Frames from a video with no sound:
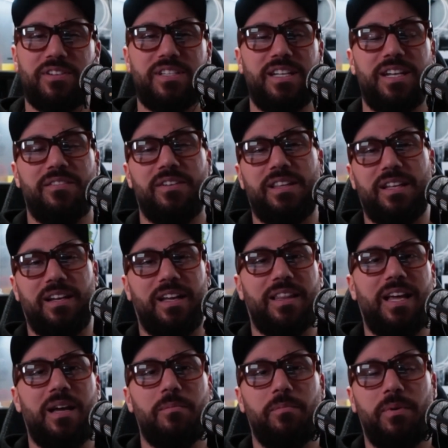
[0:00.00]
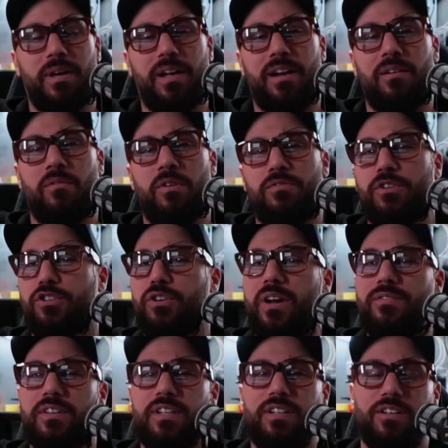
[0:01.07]
and everything like that. But if you're
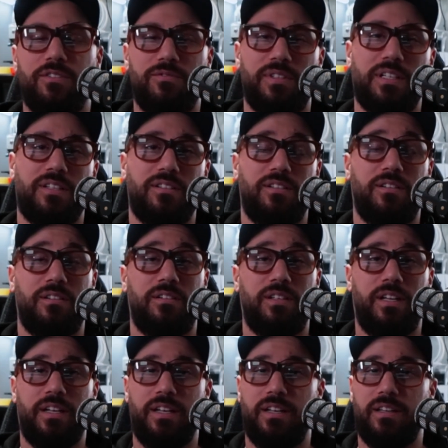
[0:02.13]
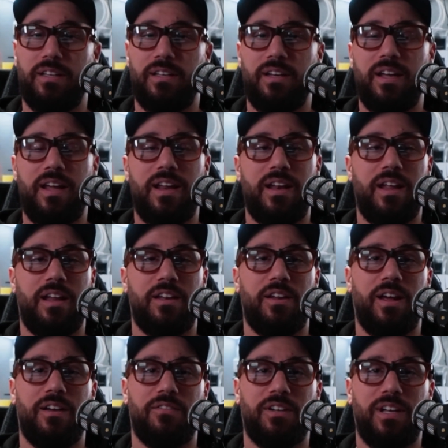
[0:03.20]
driving in your own vehicle in the night and you
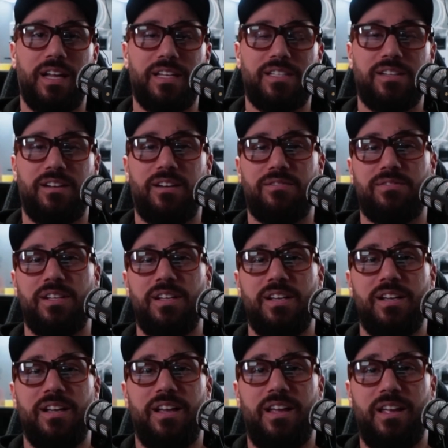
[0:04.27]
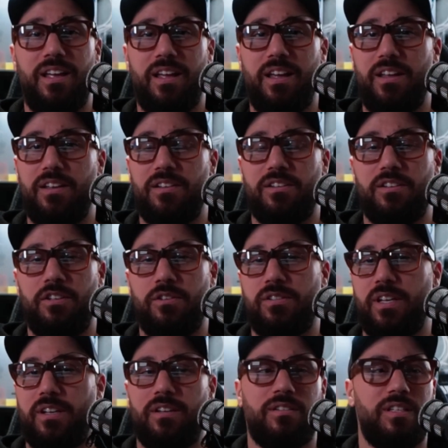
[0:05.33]
have your lights off and you
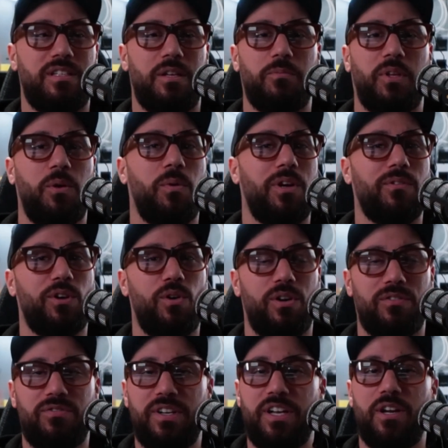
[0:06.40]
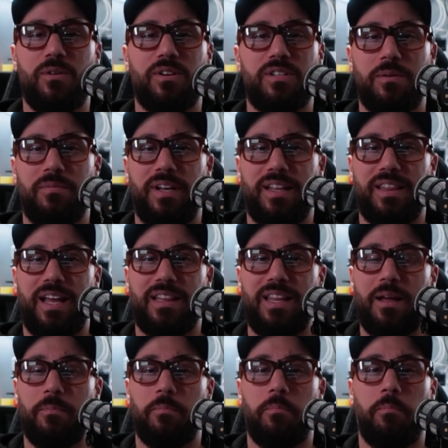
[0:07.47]
say you see something, you want to record a video or something like that,
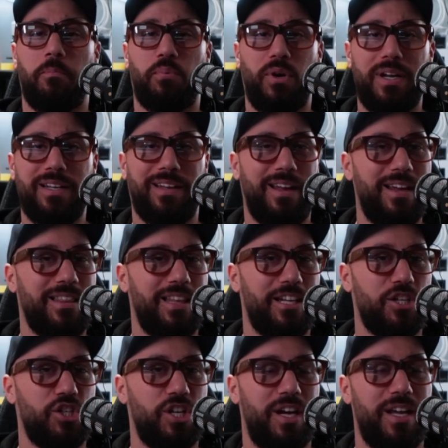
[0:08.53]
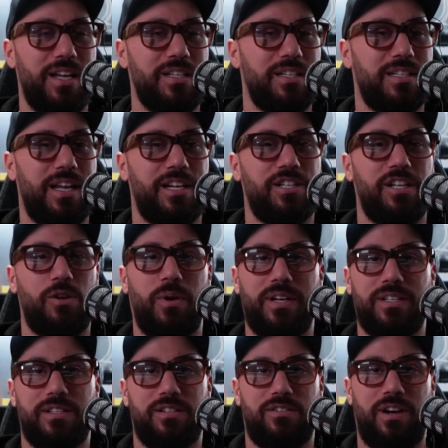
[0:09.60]
that bright light that shines is actually
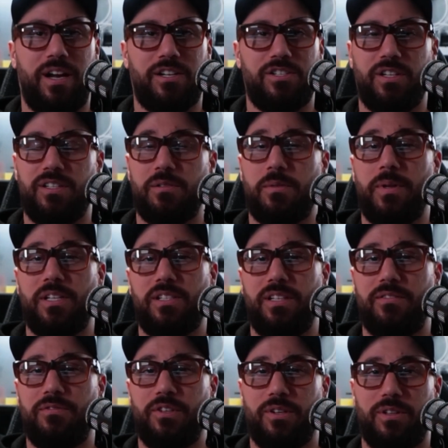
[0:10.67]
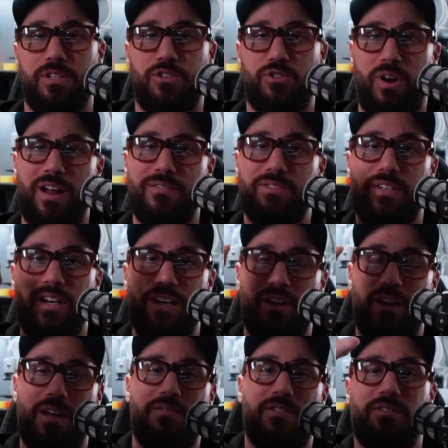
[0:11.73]
quite distracting, especially if you're the driver and
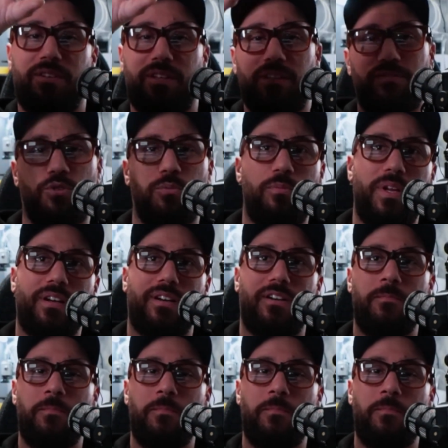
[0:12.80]
you have your rear view mirror.